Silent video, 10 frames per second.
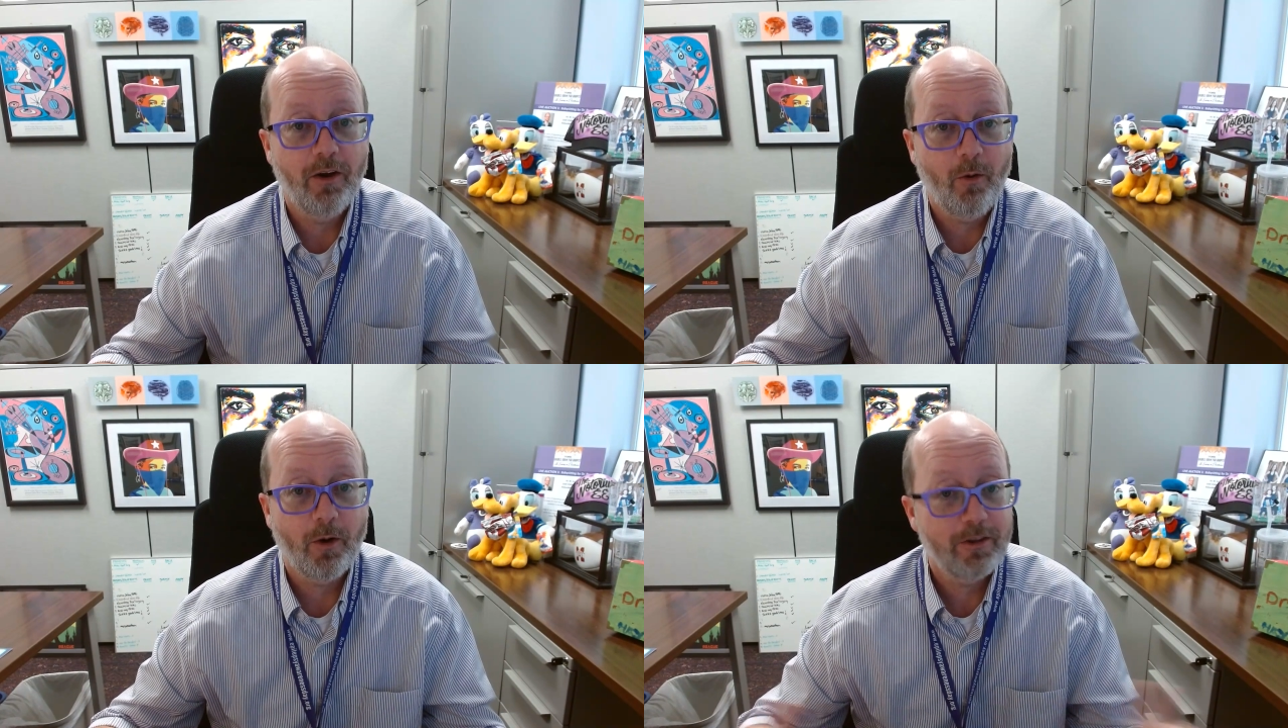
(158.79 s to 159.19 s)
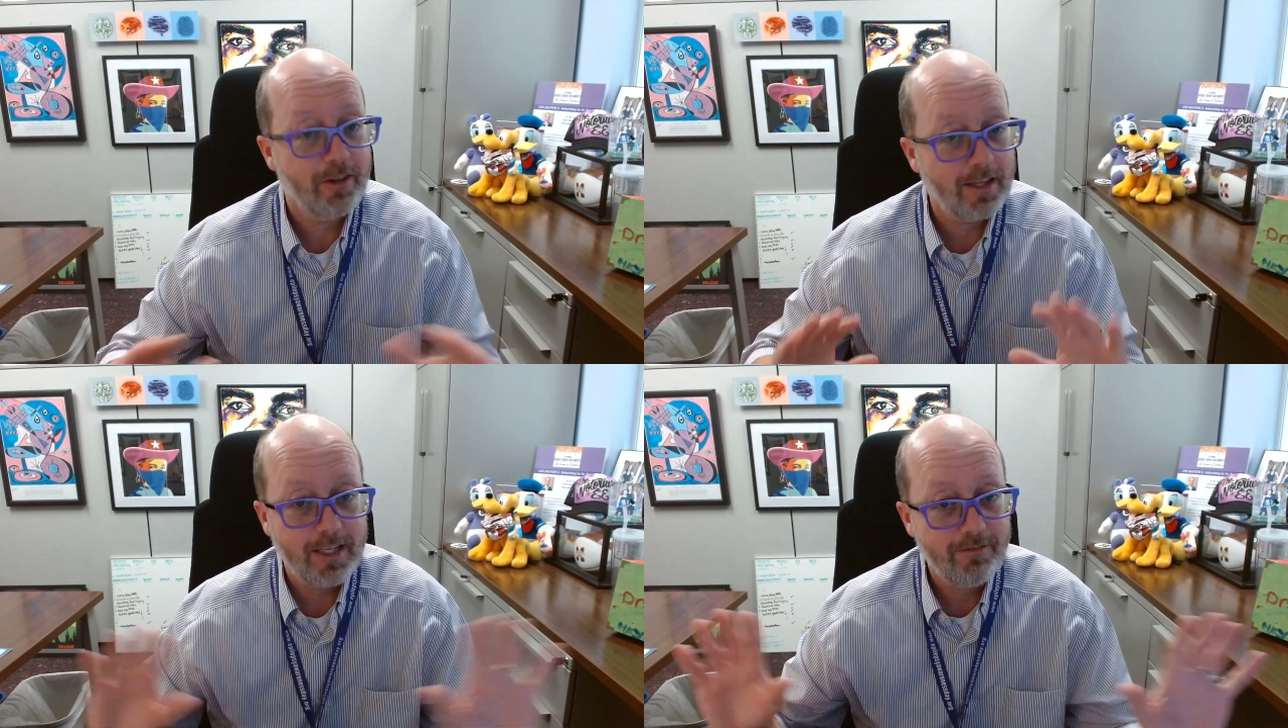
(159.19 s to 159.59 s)
Or do
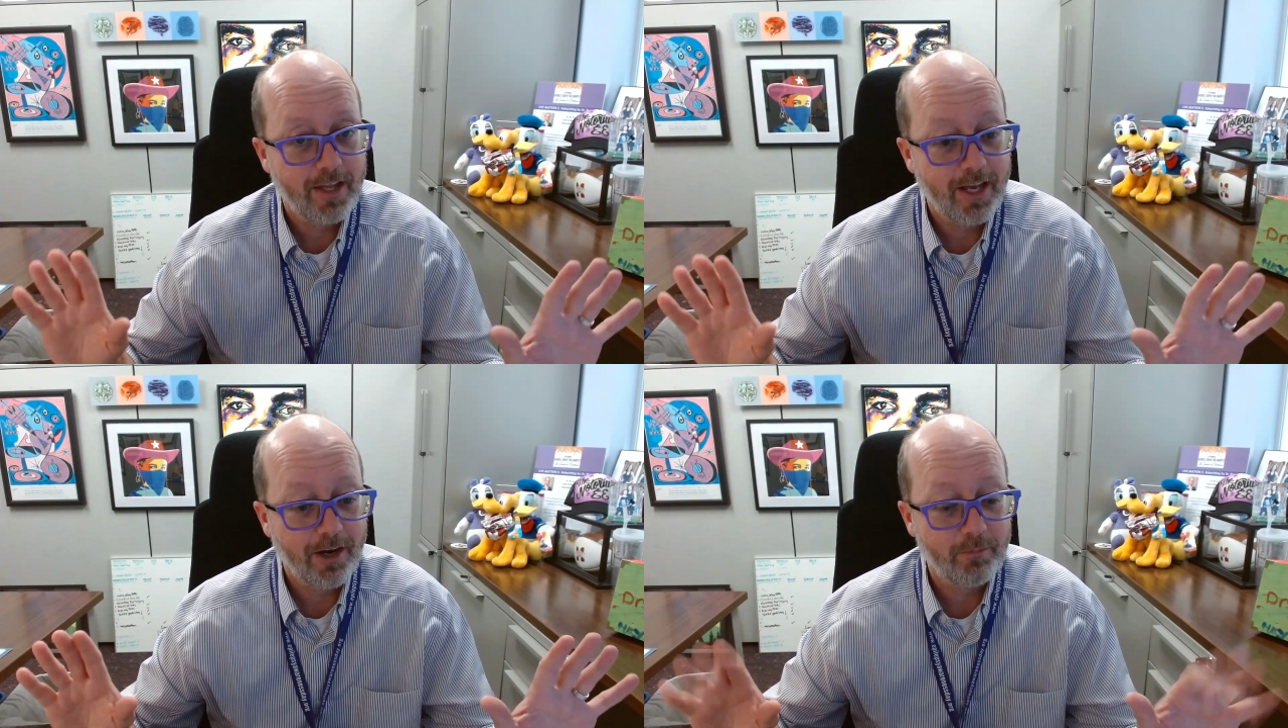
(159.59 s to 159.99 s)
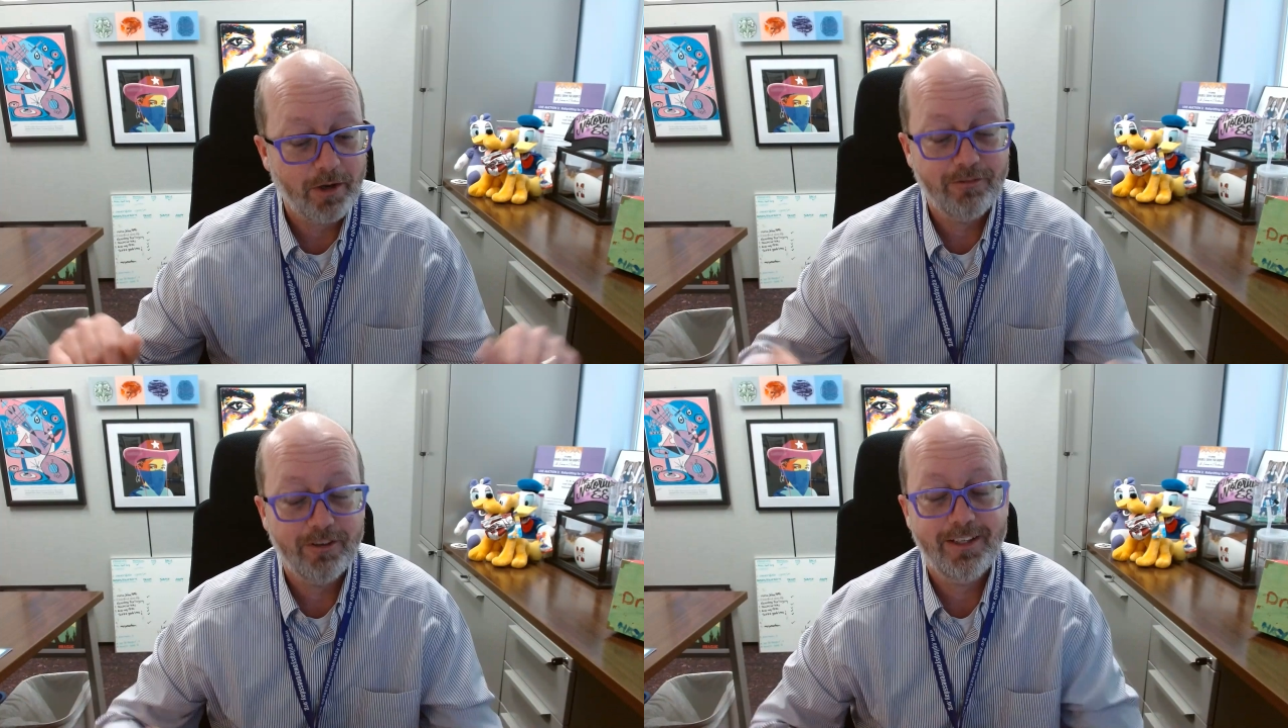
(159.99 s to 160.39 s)
they leave the hair
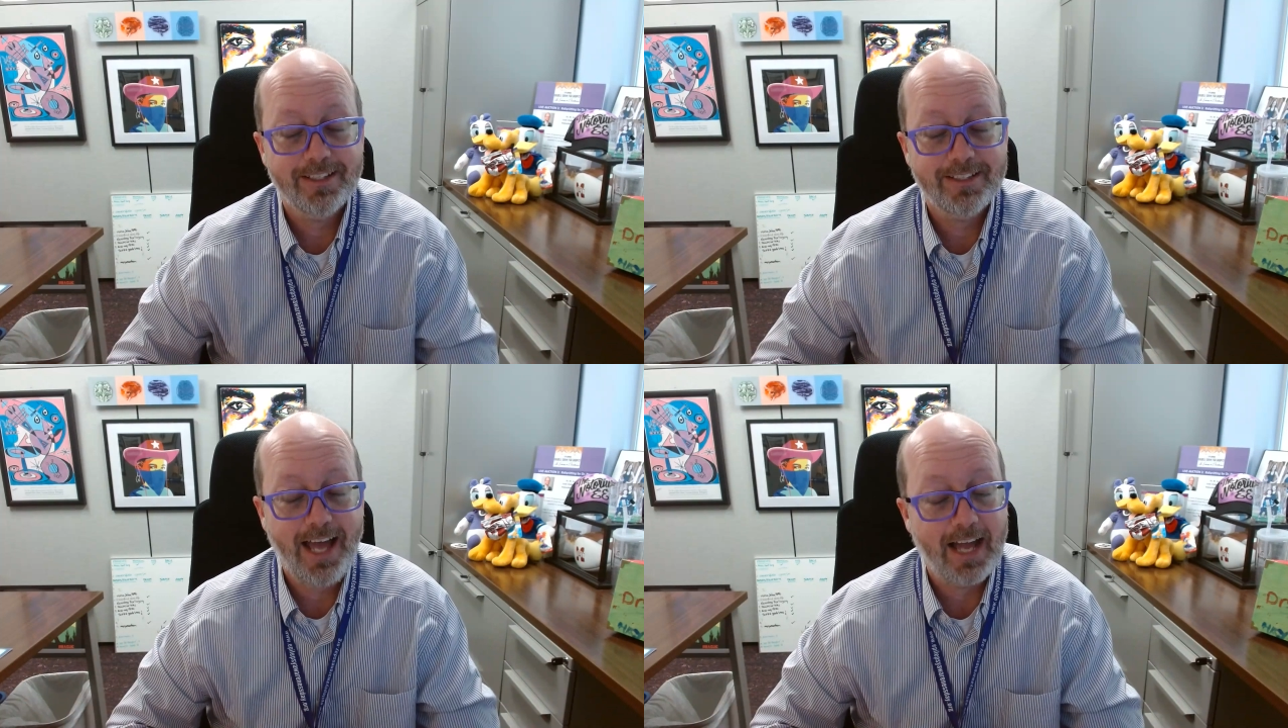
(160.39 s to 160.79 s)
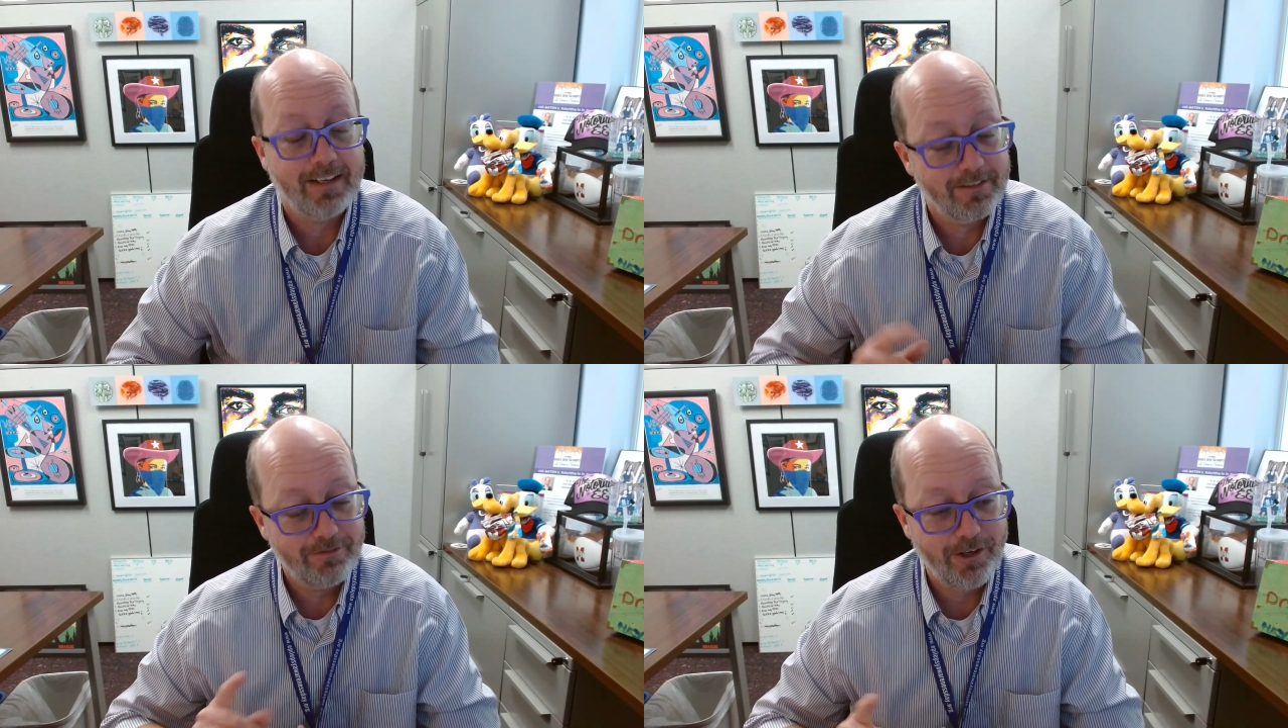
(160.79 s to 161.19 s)
perfectly
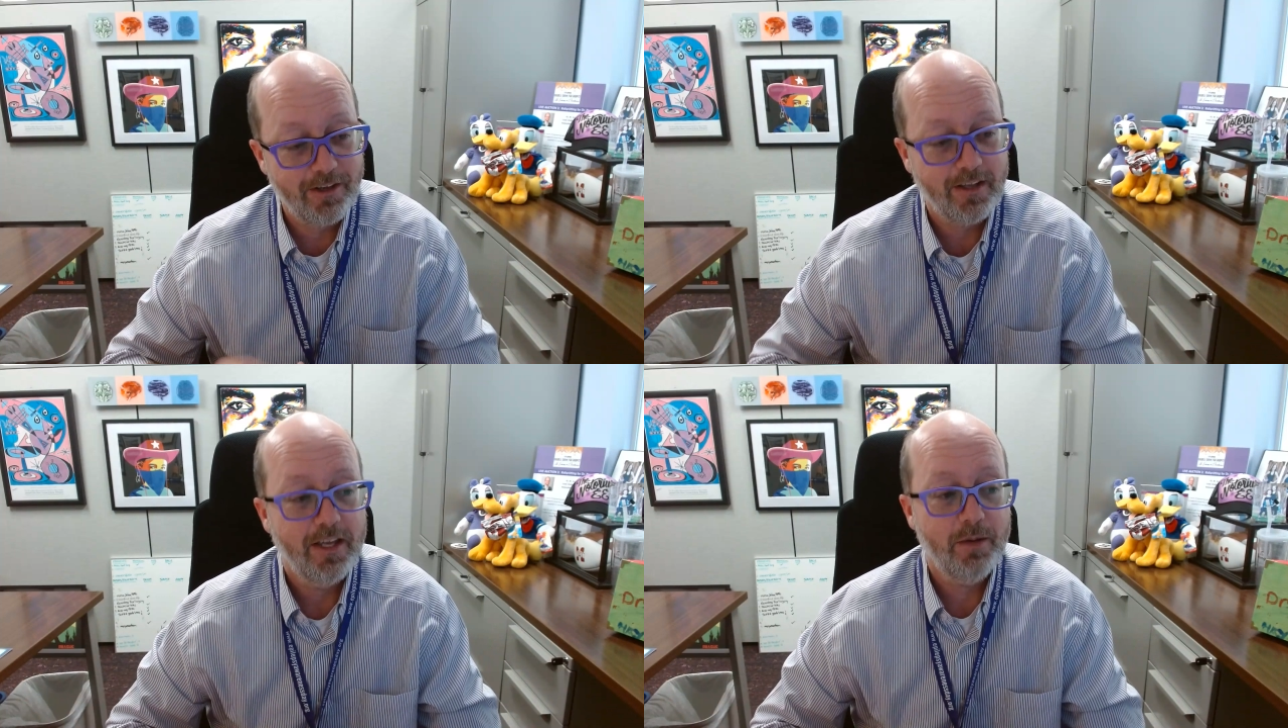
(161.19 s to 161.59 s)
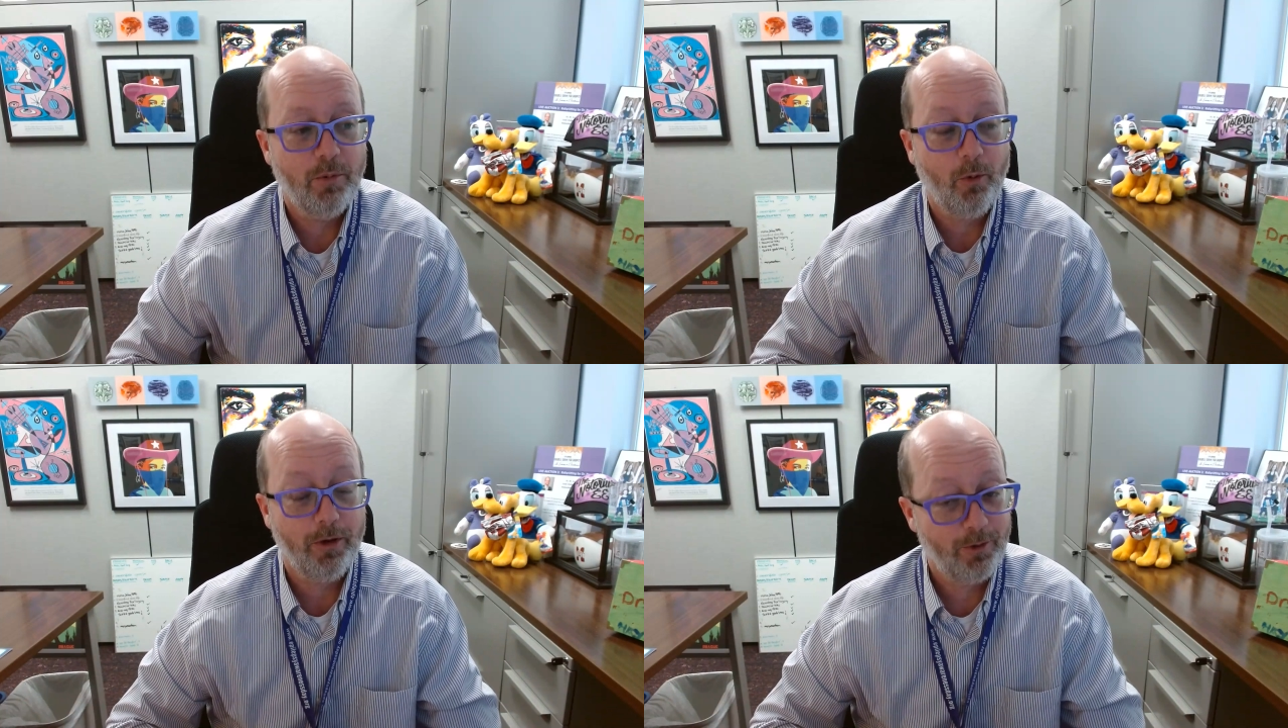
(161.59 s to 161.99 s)
intact? A very
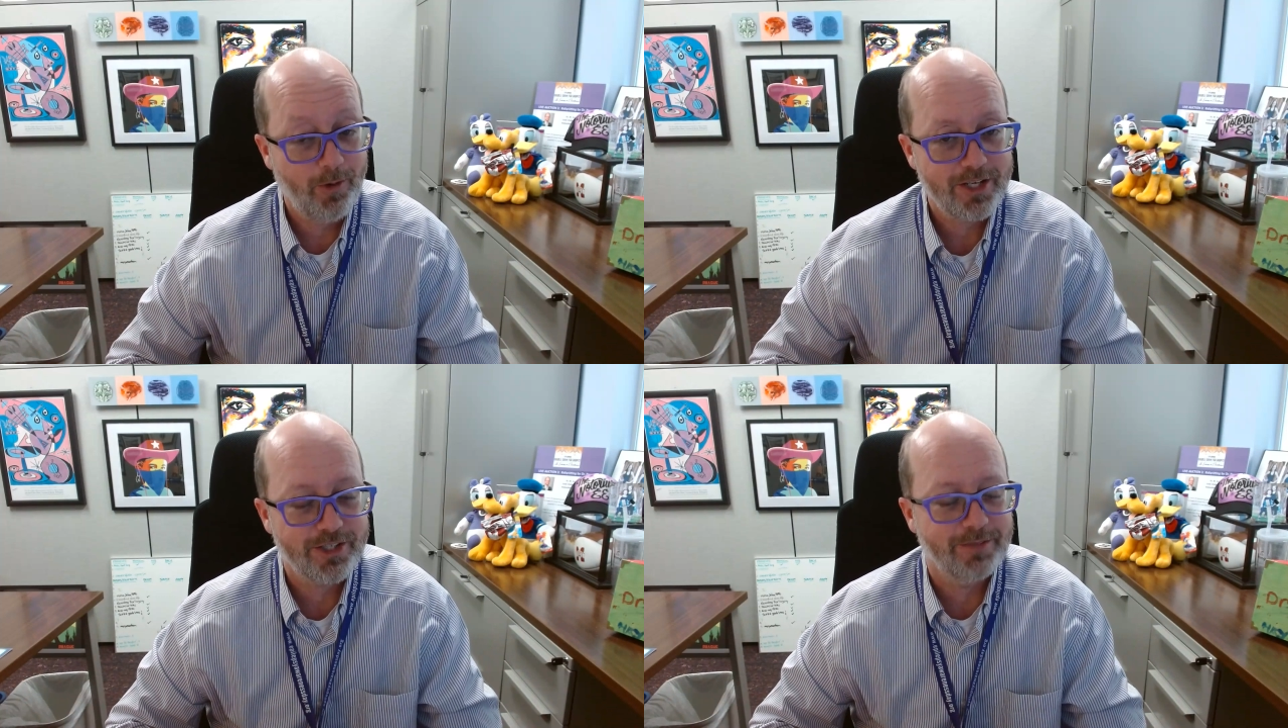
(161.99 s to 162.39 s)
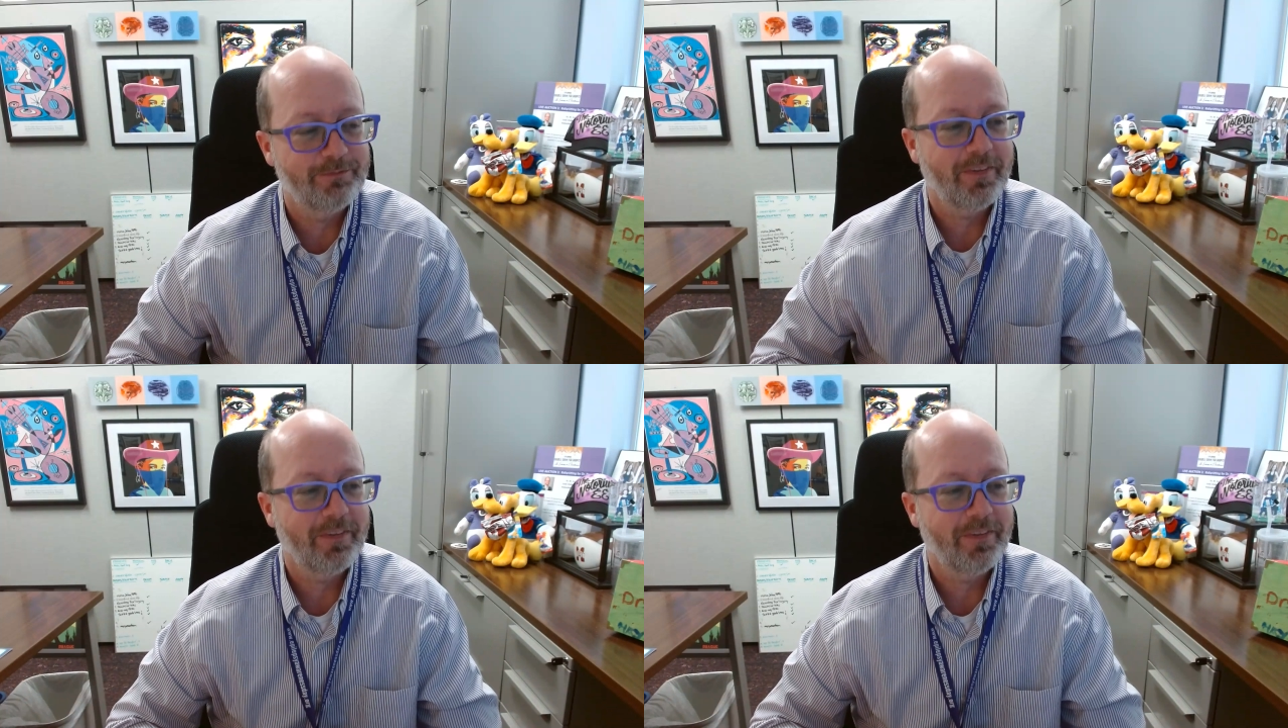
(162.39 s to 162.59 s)
important question.